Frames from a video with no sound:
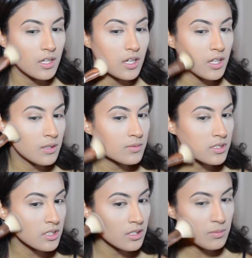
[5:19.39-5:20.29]
and I'm
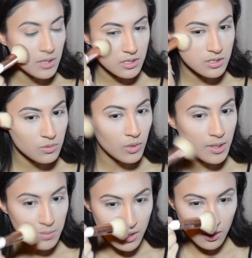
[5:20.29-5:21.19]
just going to be
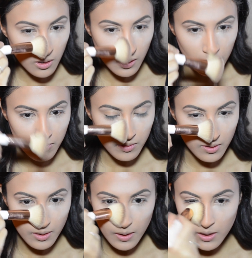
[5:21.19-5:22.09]
swiping off
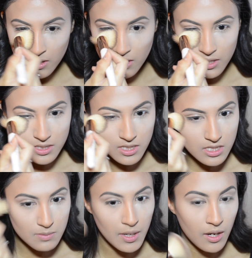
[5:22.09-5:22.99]
any
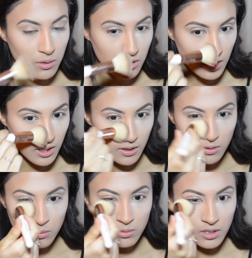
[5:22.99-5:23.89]
excess powder that I
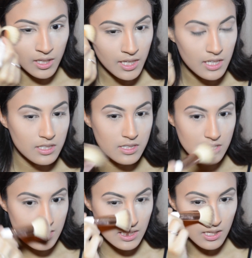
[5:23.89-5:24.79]
don't like to
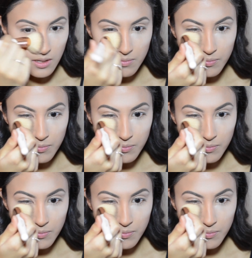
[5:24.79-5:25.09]
see,